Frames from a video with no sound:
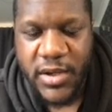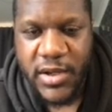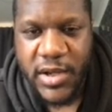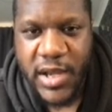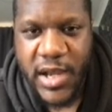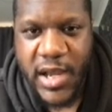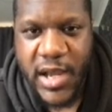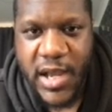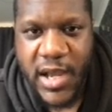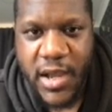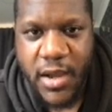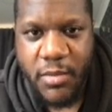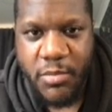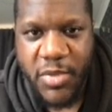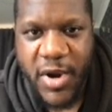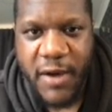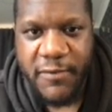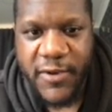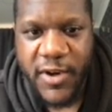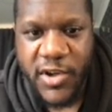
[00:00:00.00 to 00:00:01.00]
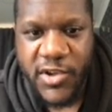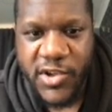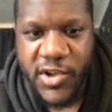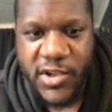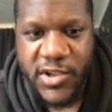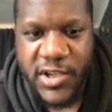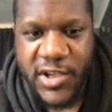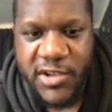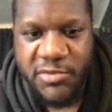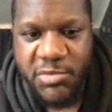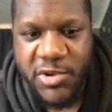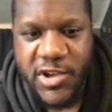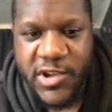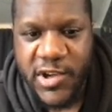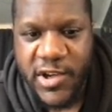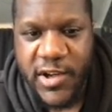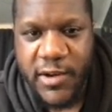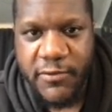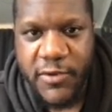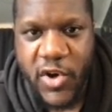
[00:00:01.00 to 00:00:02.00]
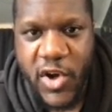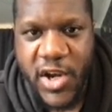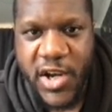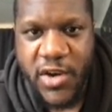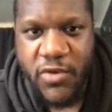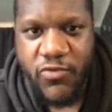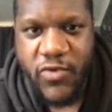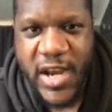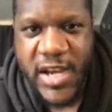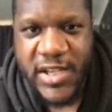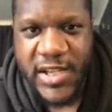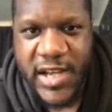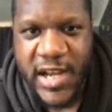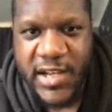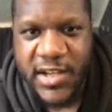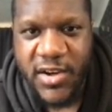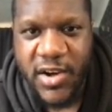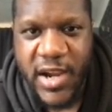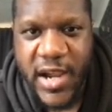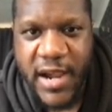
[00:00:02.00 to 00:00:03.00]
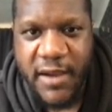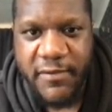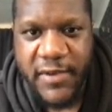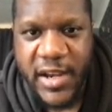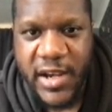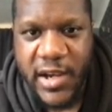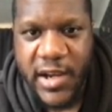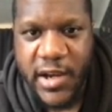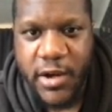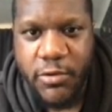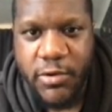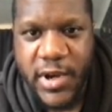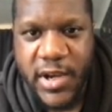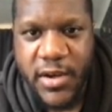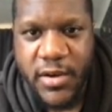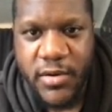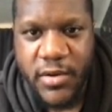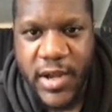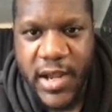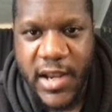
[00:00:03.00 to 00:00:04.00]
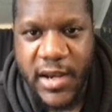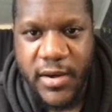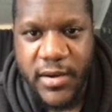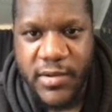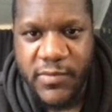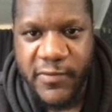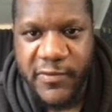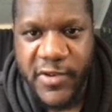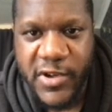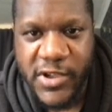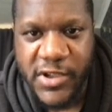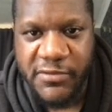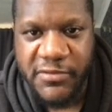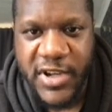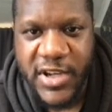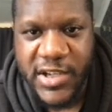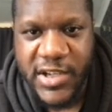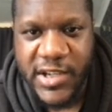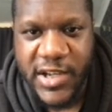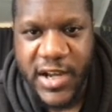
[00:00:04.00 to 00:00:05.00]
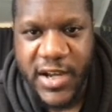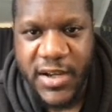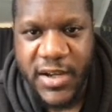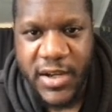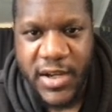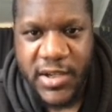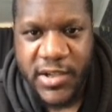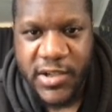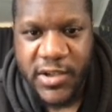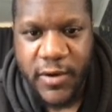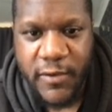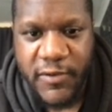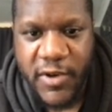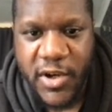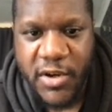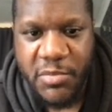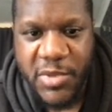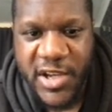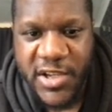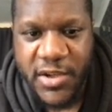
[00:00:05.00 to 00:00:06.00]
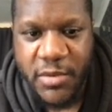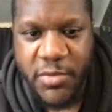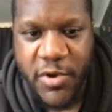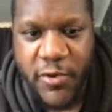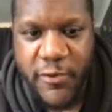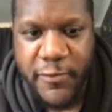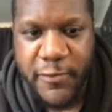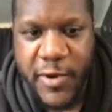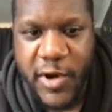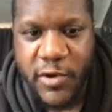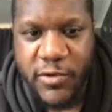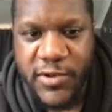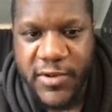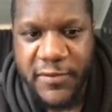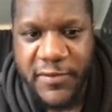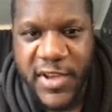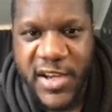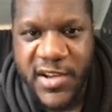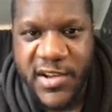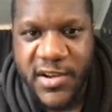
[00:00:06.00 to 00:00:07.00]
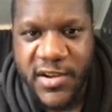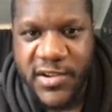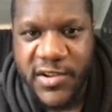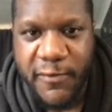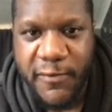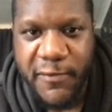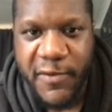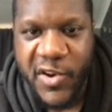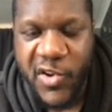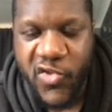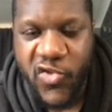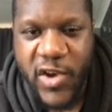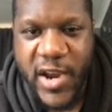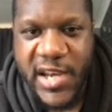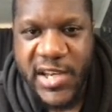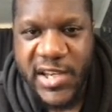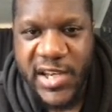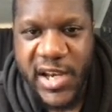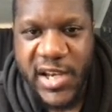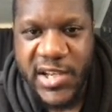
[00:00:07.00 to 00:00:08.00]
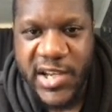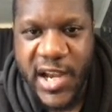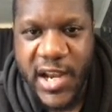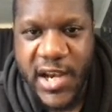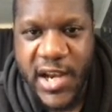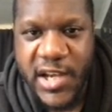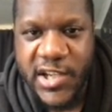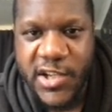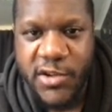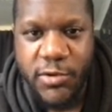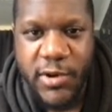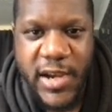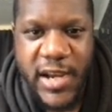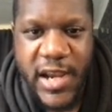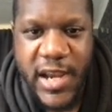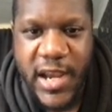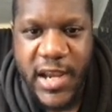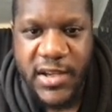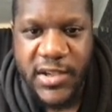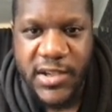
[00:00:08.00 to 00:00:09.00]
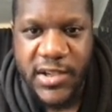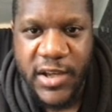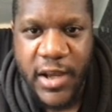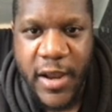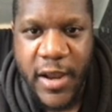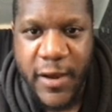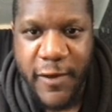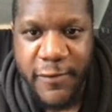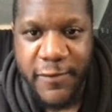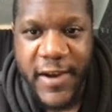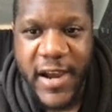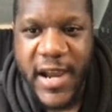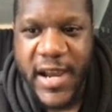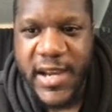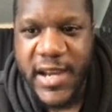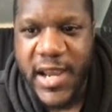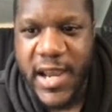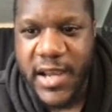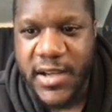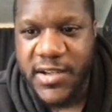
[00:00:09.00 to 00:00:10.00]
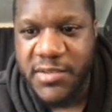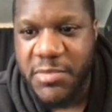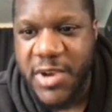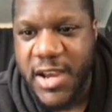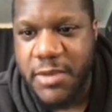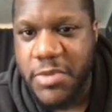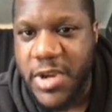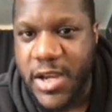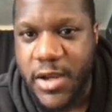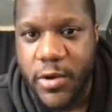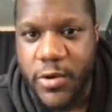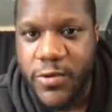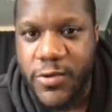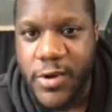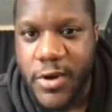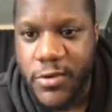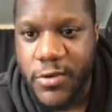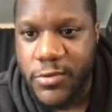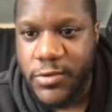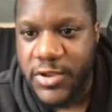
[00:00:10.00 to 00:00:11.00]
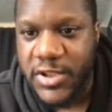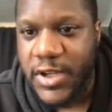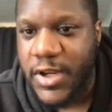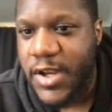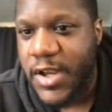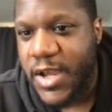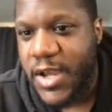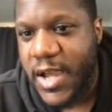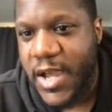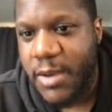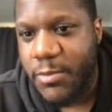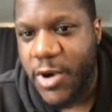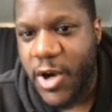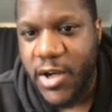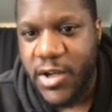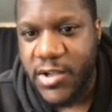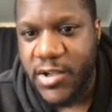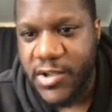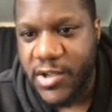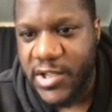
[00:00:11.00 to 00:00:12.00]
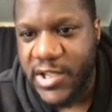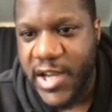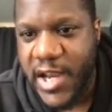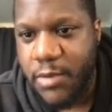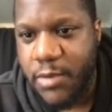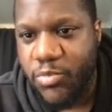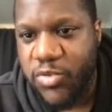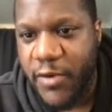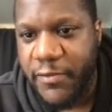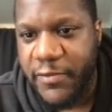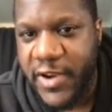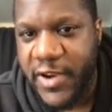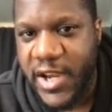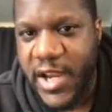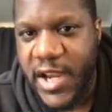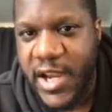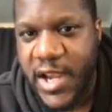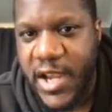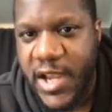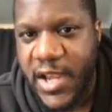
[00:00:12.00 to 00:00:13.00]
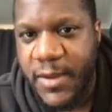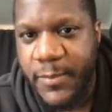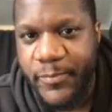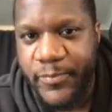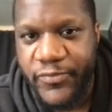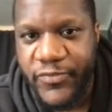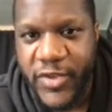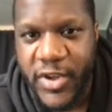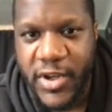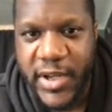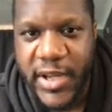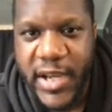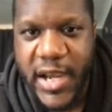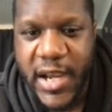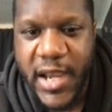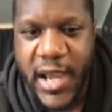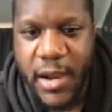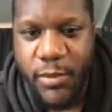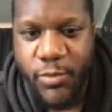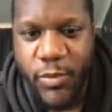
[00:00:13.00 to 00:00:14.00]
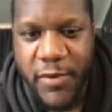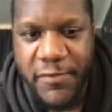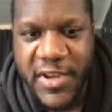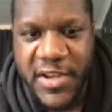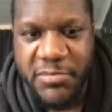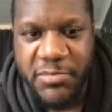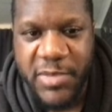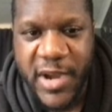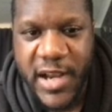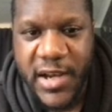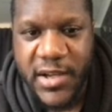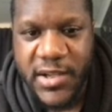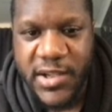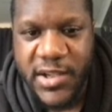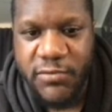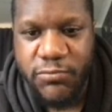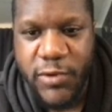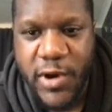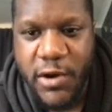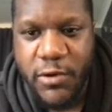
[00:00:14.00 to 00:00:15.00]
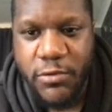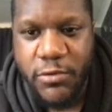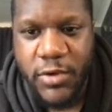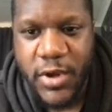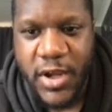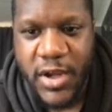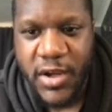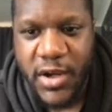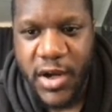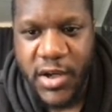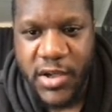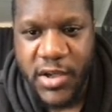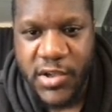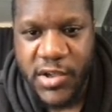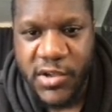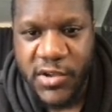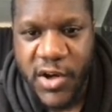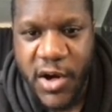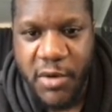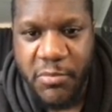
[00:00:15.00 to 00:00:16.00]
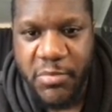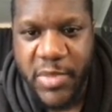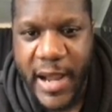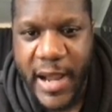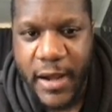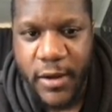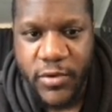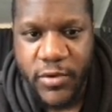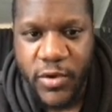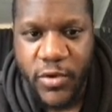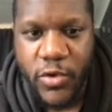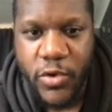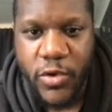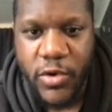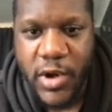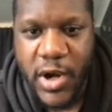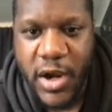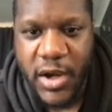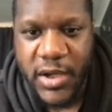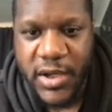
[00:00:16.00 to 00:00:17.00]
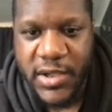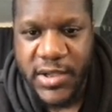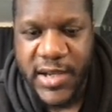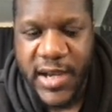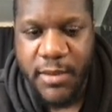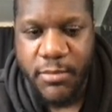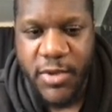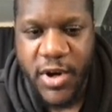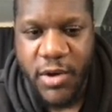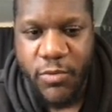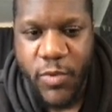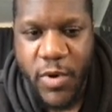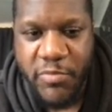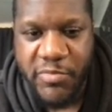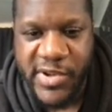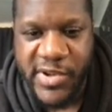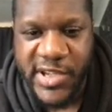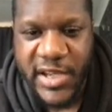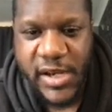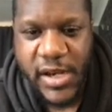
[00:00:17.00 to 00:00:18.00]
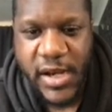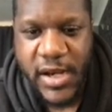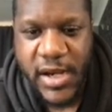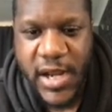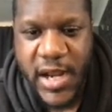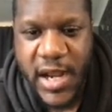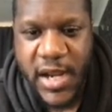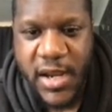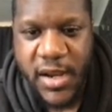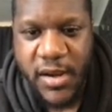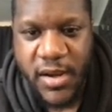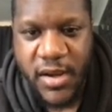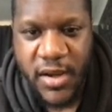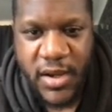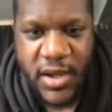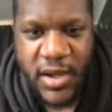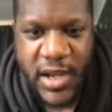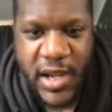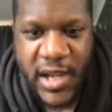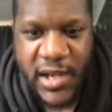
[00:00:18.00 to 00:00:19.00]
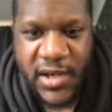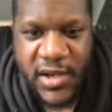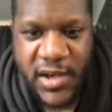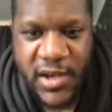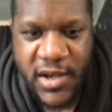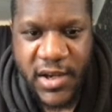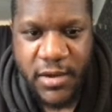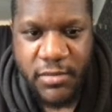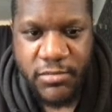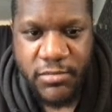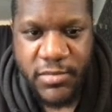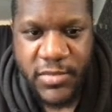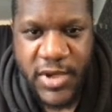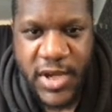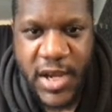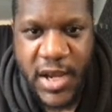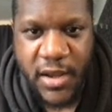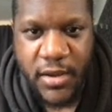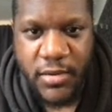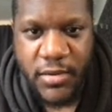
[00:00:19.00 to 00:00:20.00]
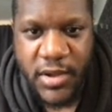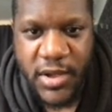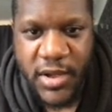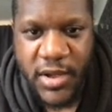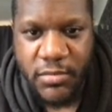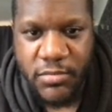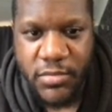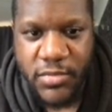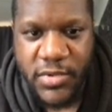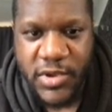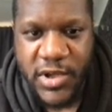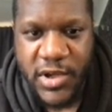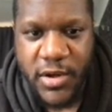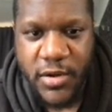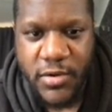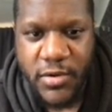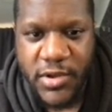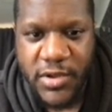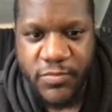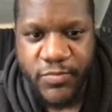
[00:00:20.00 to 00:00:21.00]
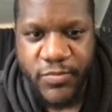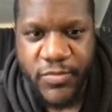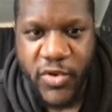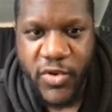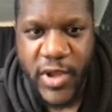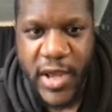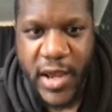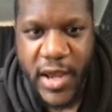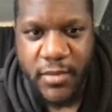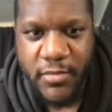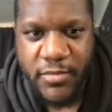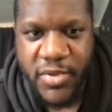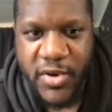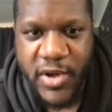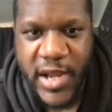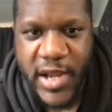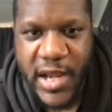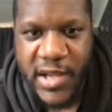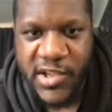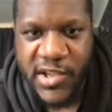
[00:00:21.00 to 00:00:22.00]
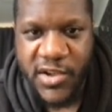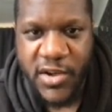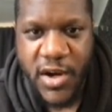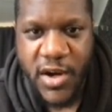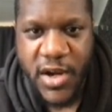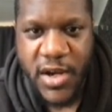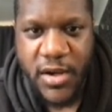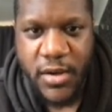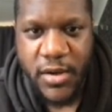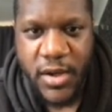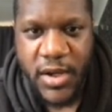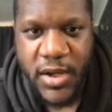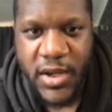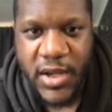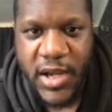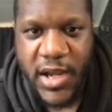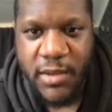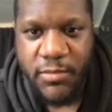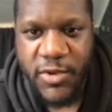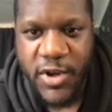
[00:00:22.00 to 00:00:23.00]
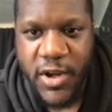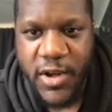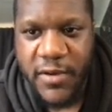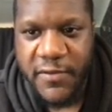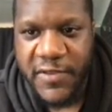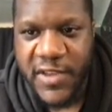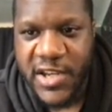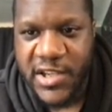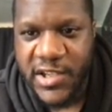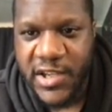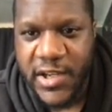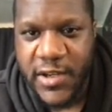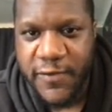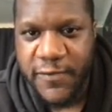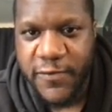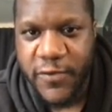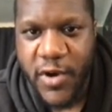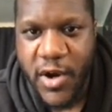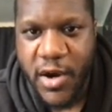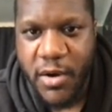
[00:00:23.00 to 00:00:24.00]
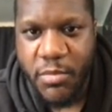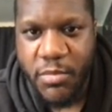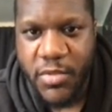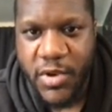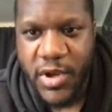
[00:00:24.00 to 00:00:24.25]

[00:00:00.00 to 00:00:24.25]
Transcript: Uh, but I've got just as much as I've got in the race as I have in liquid and vice versa. So I've got the best of both worlds. If this does something crazy, 10x, 20x, 30x, maybe, who knows, um, I could just take profit here okay and with this balance as well I can just compound or I can take my 1% a day and um, yeah um, you know just put that put that aside um, none of this is from